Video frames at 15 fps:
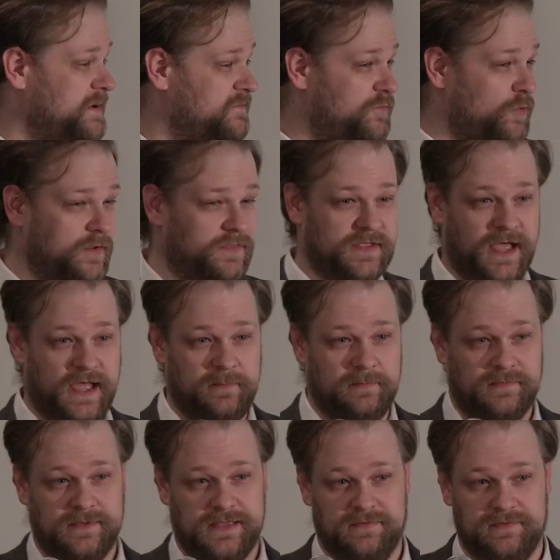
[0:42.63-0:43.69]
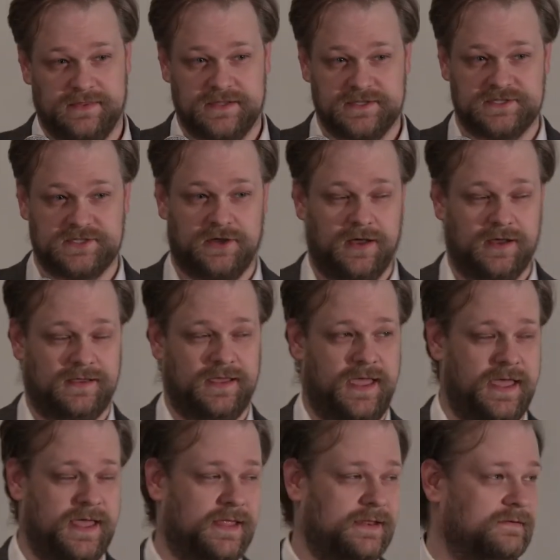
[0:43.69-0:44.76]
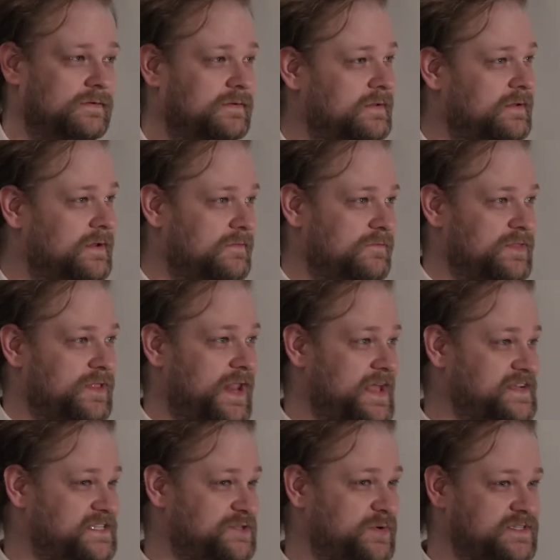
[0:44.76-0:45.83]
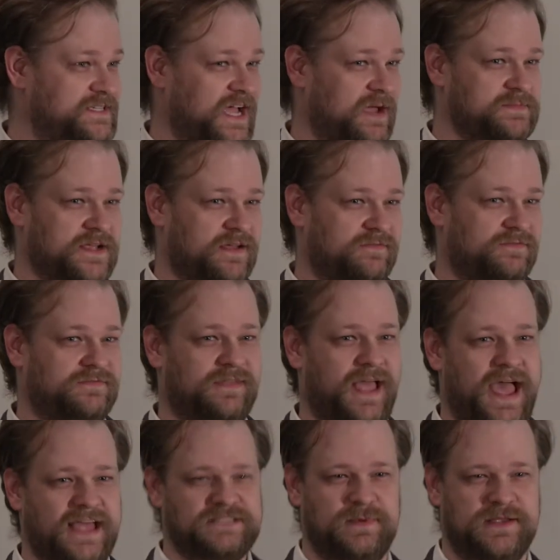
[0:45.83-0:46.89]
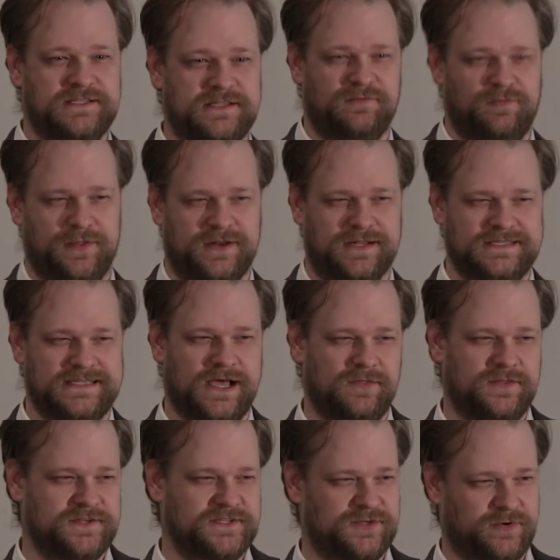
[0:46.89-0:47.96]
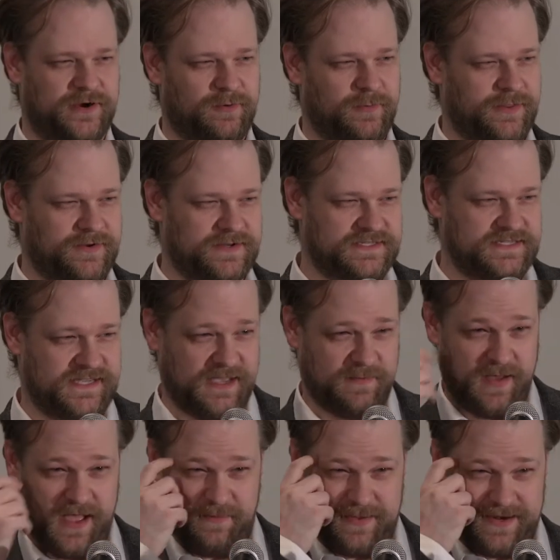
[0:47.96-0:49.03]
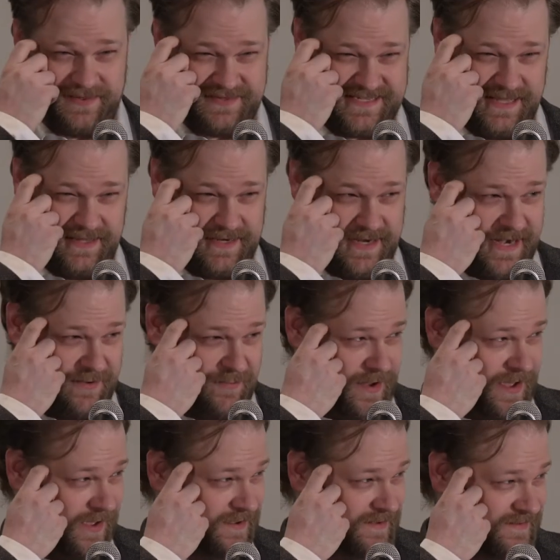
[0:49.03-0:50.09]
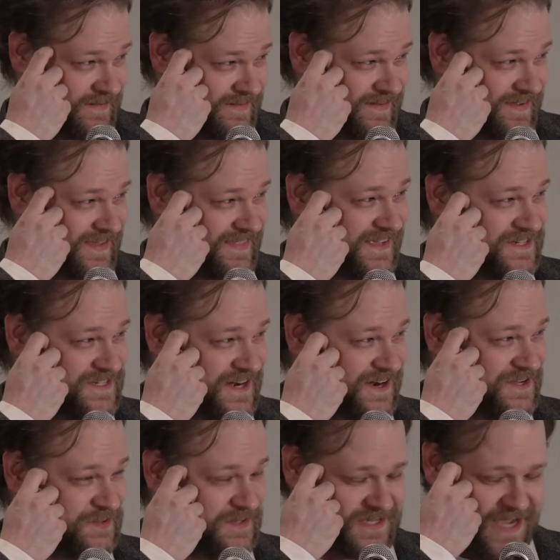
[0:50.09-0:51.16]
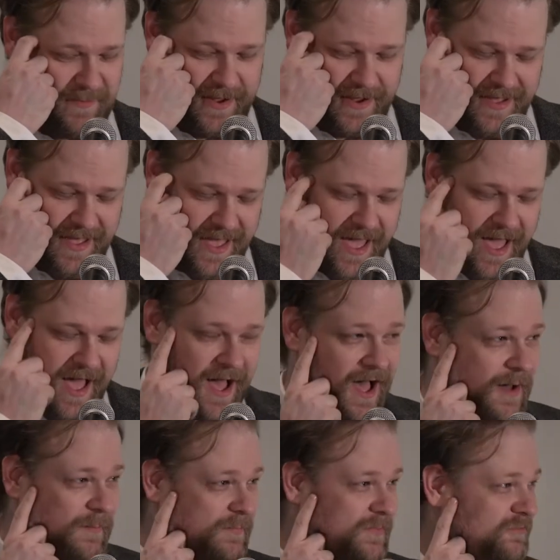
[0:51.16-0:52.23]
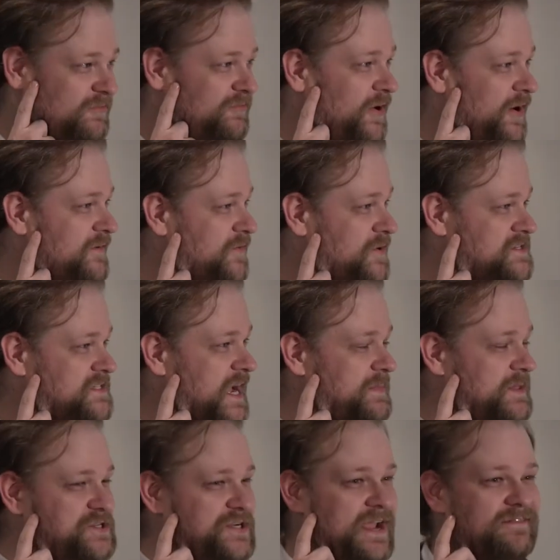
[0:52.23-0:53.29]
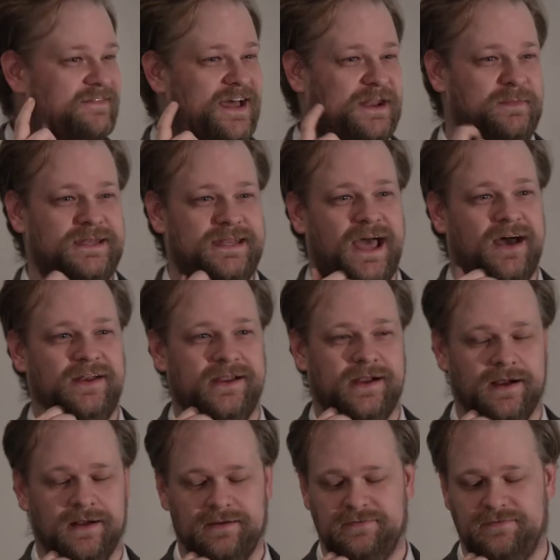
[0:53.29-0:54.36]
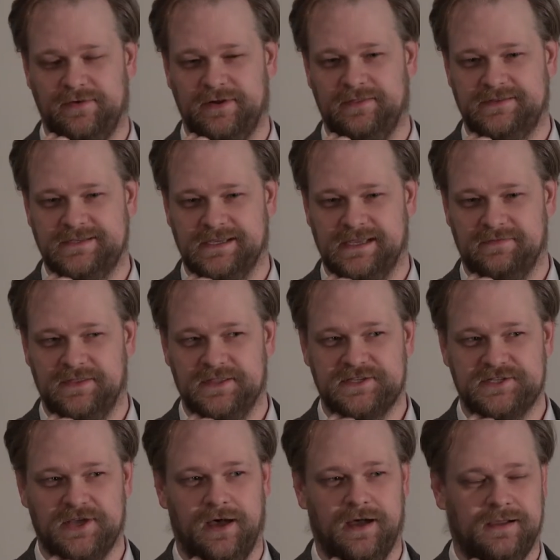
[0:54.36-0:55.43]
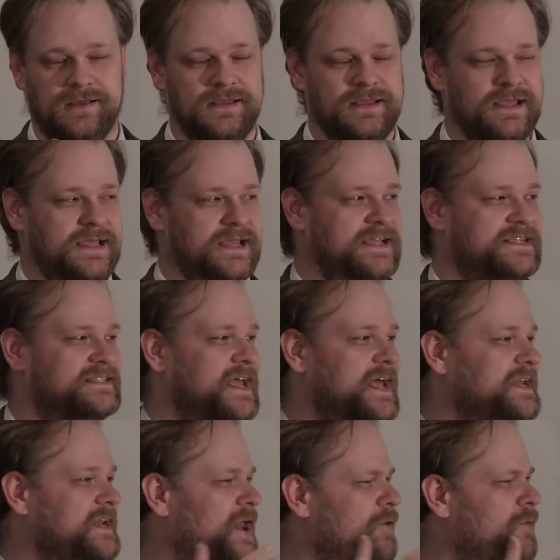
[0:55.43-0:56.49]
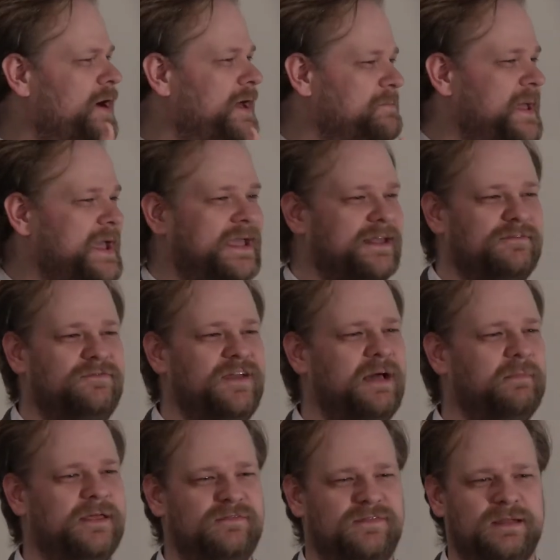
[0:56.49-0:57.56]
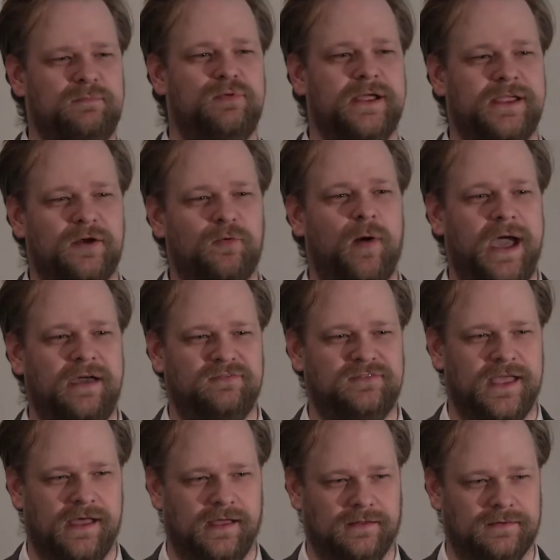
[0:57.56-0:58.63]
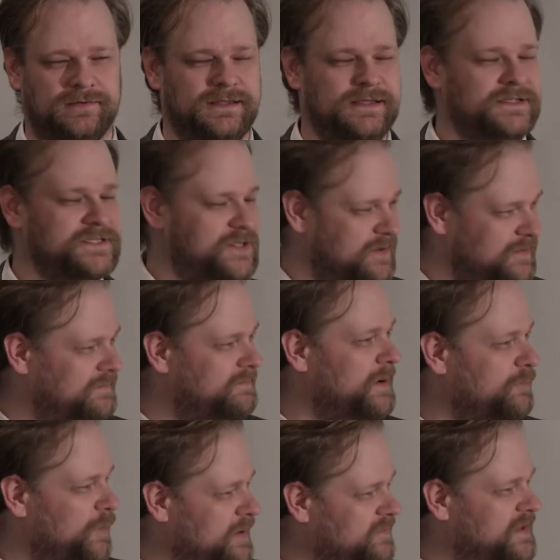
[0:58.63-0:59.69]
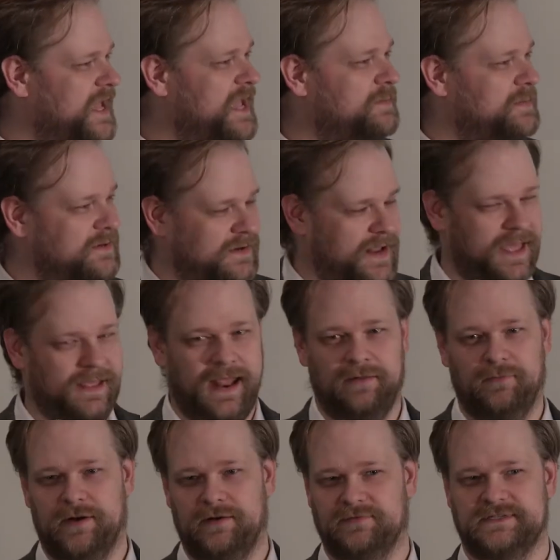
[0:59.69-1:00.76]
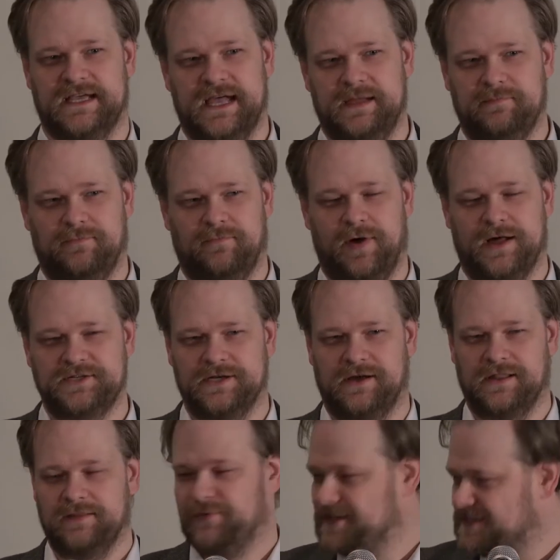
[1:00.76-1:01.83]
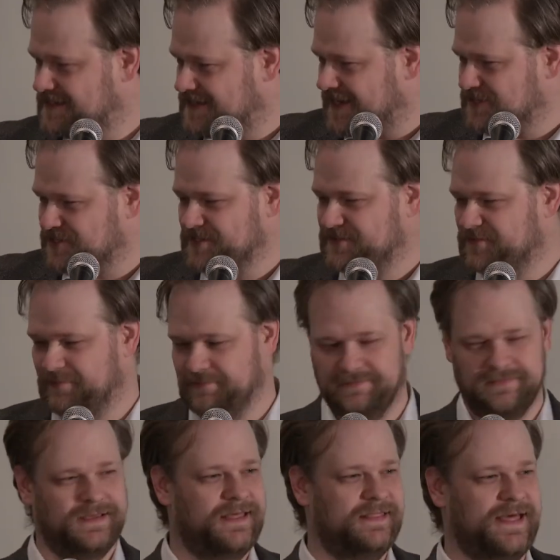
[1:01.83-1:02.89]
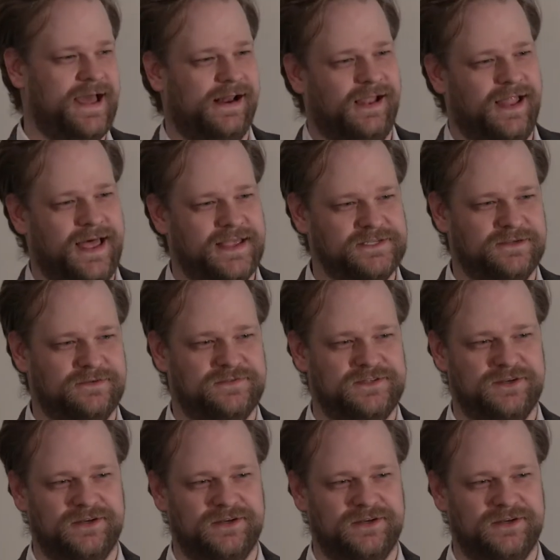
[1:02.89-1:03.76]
is my fourth time giving this talk, and the last three times I've asked myself whether to tell the story, whether it's TMI, but I'll tell it anyway. I think Jay knows what's coming. Um, the very first time that Jay invited me down here for to give this talk, he said, "You know what? Make it a family event. Bring your wife down." So my wife came and had a wonderful time watching all the presentations from that class of